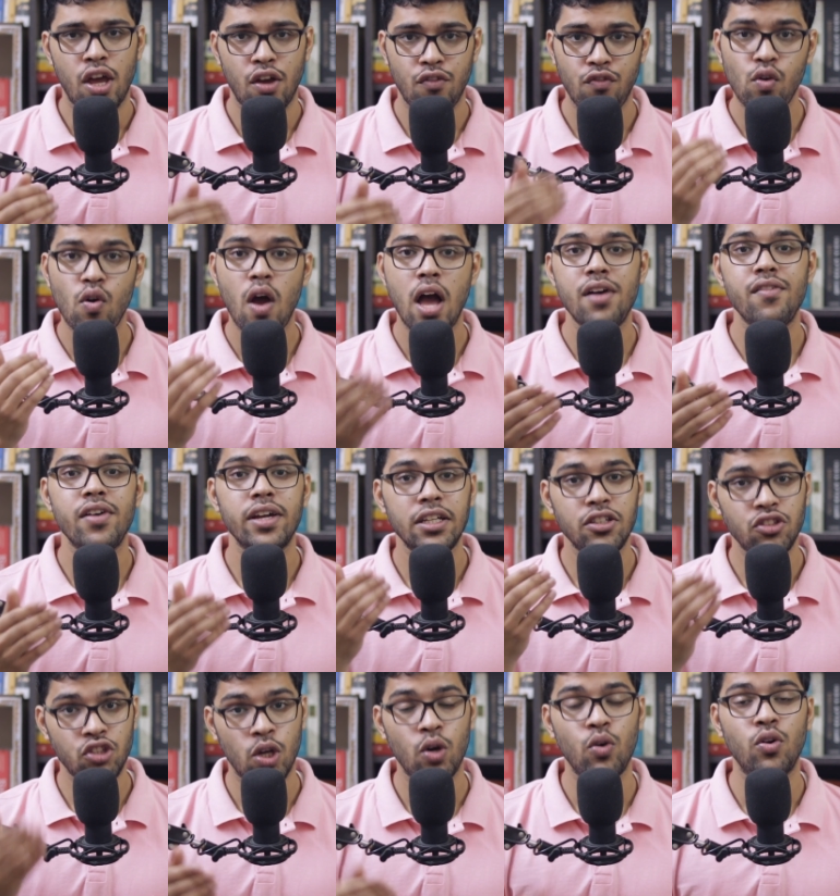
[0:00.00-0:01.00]
If you have
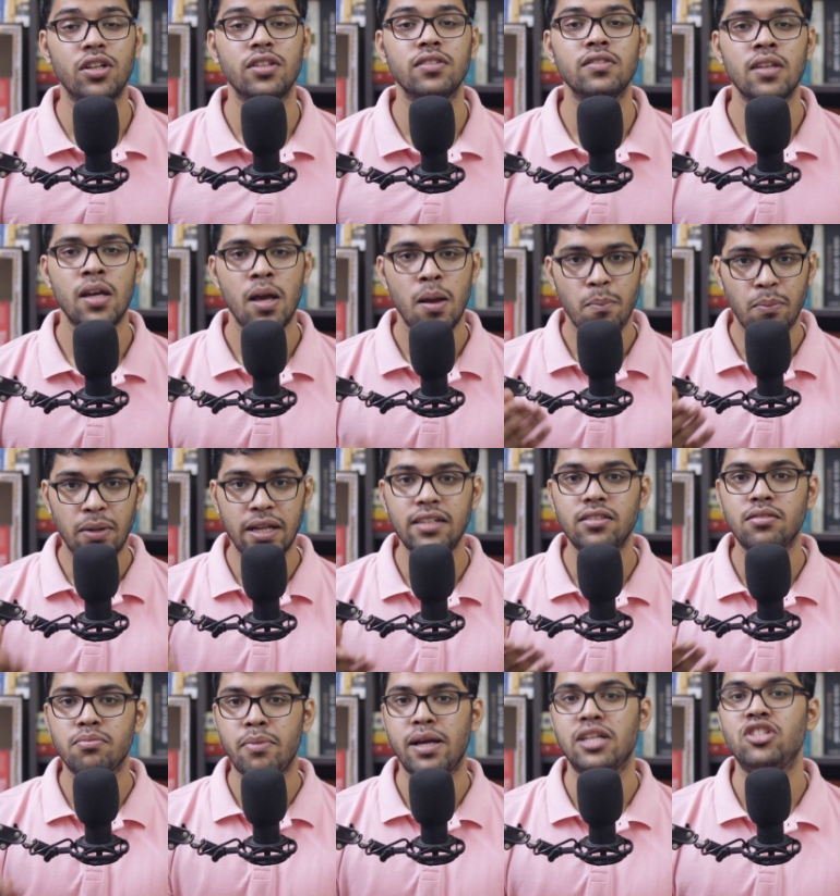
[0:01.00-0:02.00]
any theories,
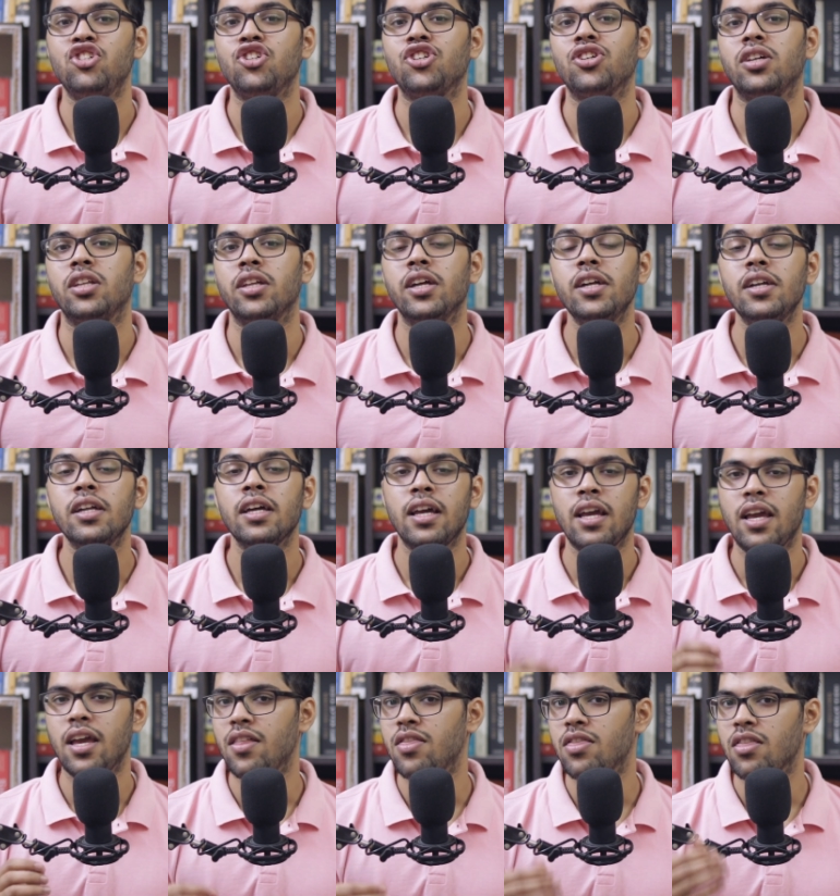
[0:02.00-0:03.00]
please mention it
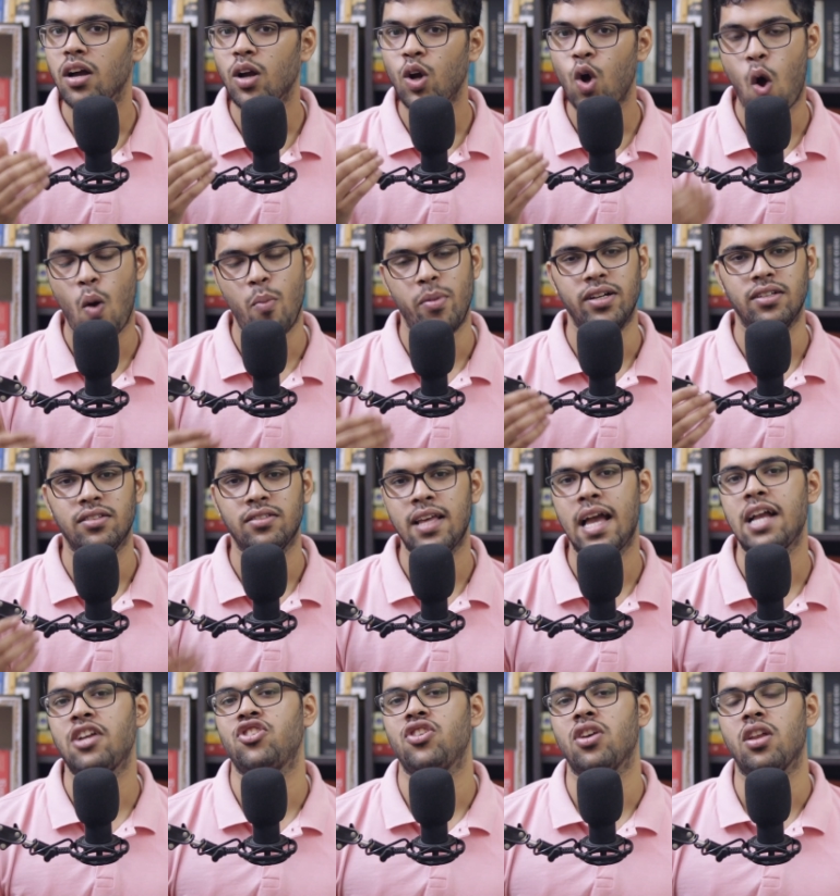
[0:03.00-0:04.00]
in the comment
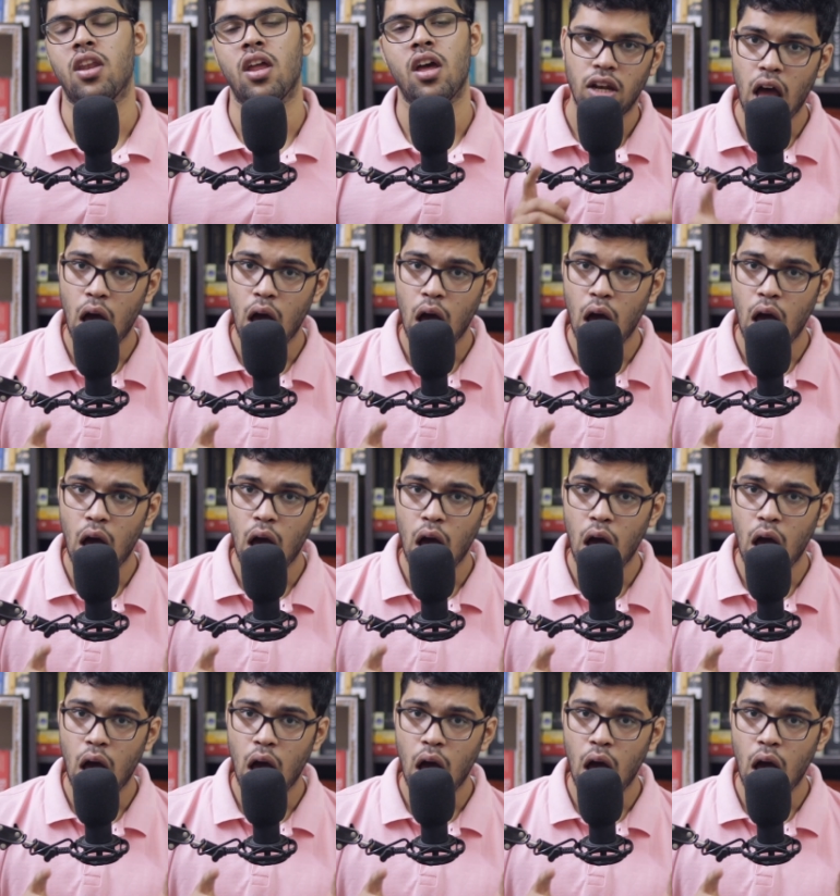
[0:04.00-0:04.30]
section.